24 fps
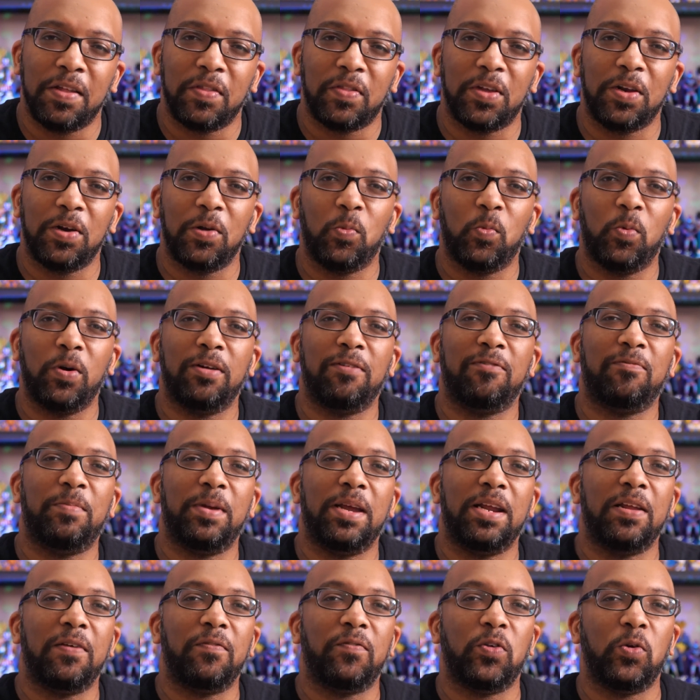than it would have
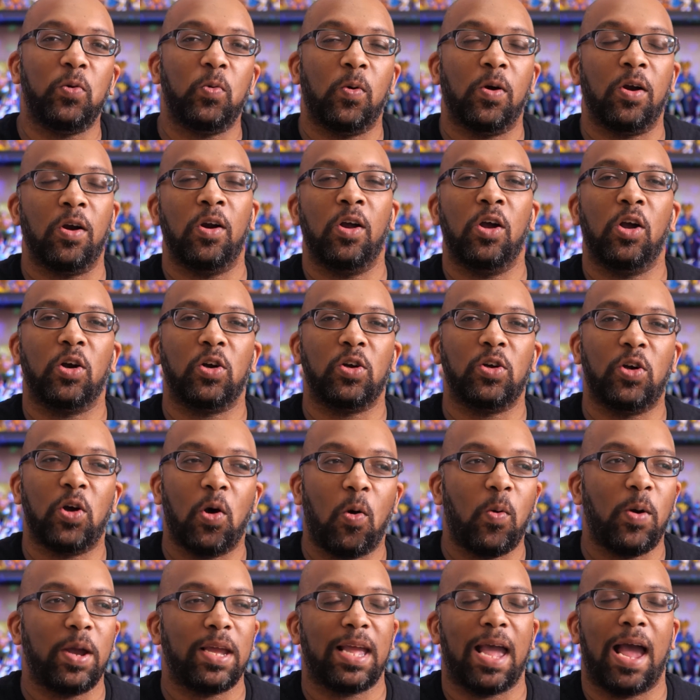been if you were
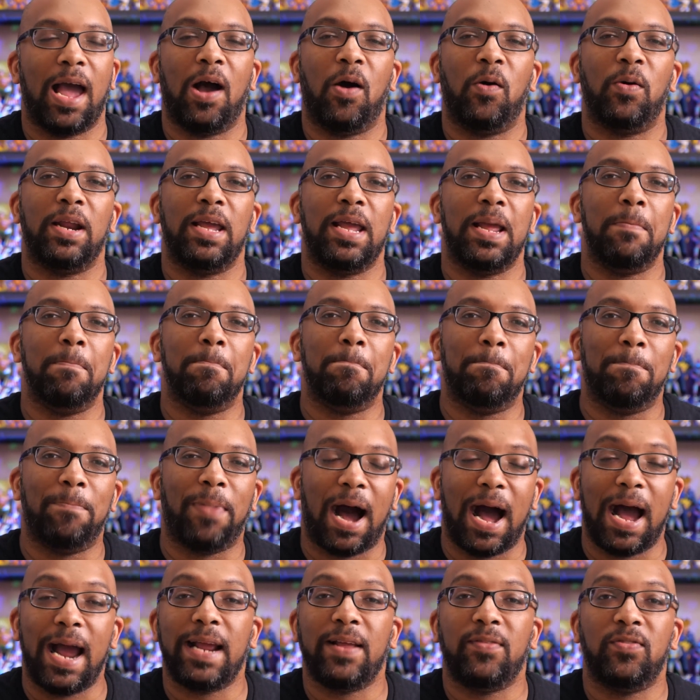going out and
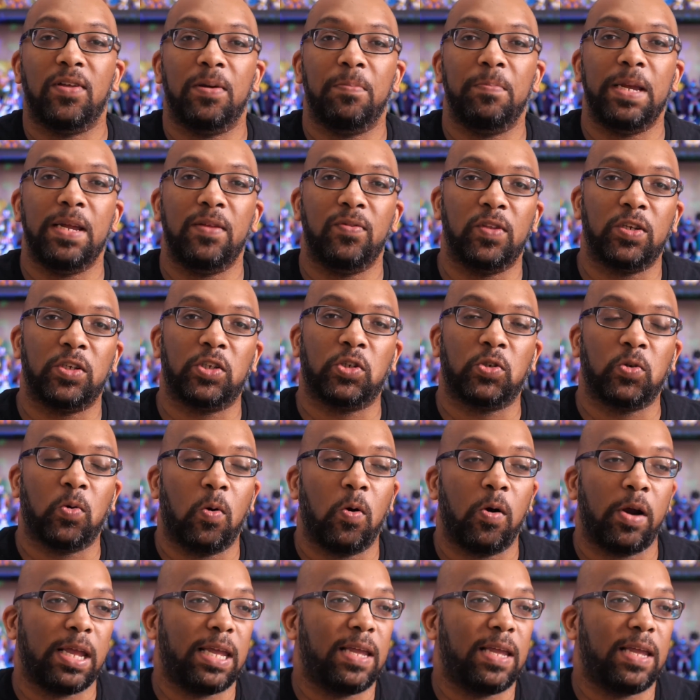buying them in the store.